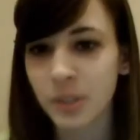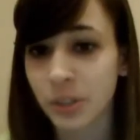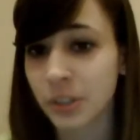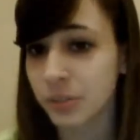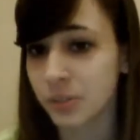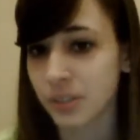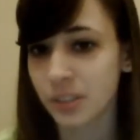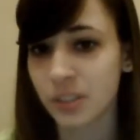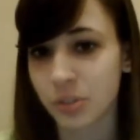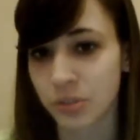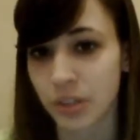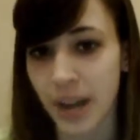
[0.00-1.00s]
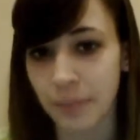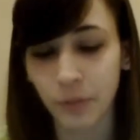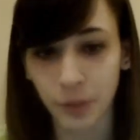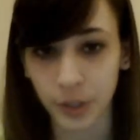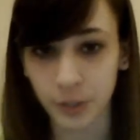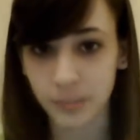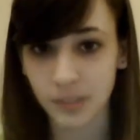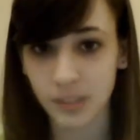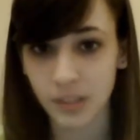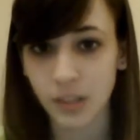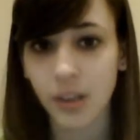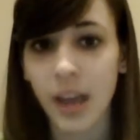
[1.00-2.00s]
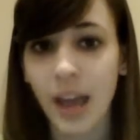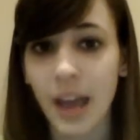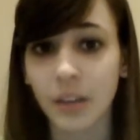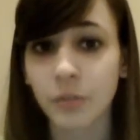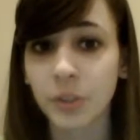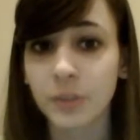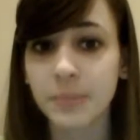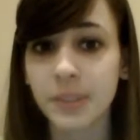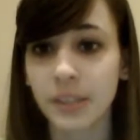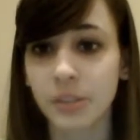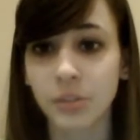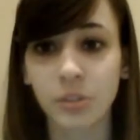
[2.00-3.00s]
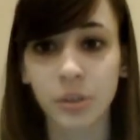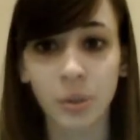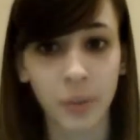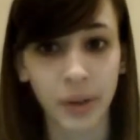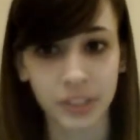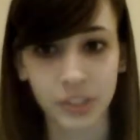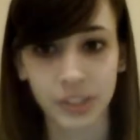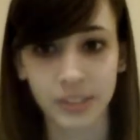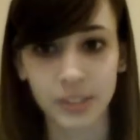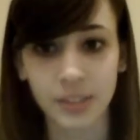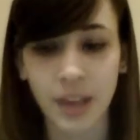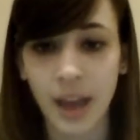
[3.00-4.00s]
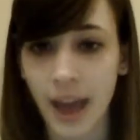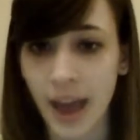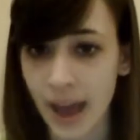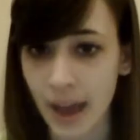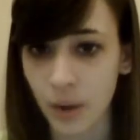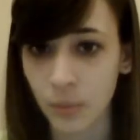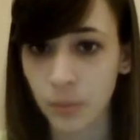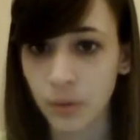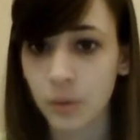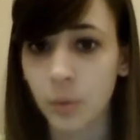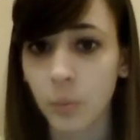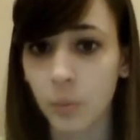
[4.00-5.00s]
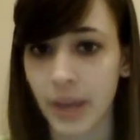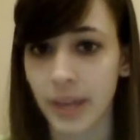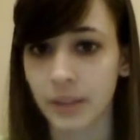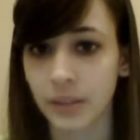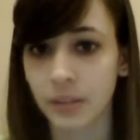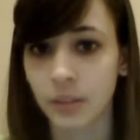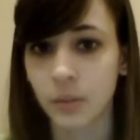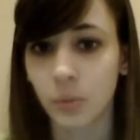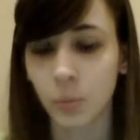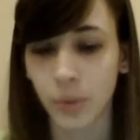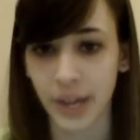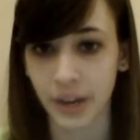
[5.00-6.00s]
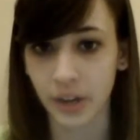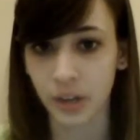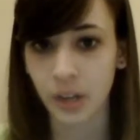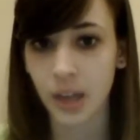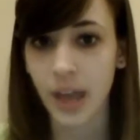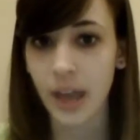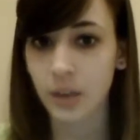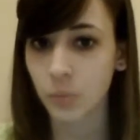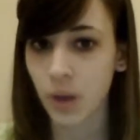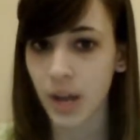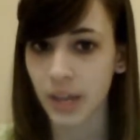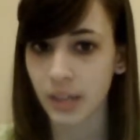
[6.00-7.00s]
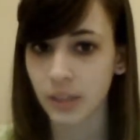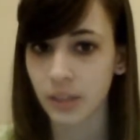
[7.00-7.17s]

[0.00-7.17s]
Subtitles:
are used to describe verbs. Adverbs answer the questions how, when, where, and why.